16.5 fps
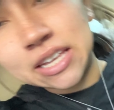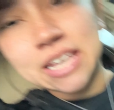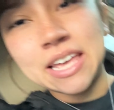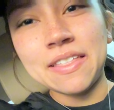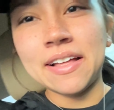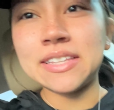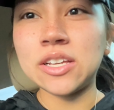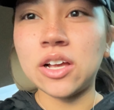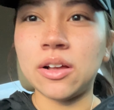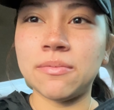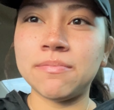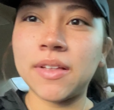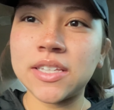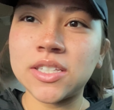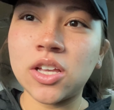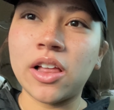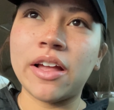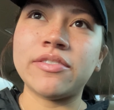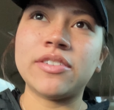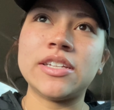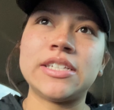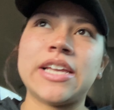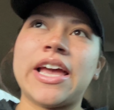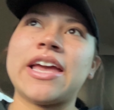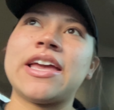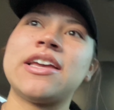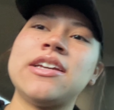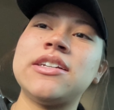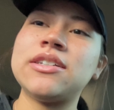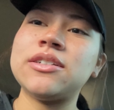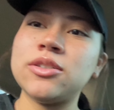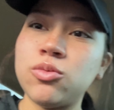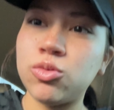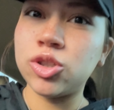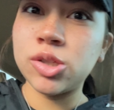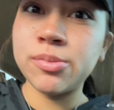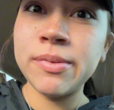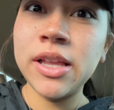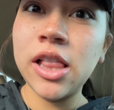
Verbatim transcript: Yeah, that's all, that's all I have to say. Wish me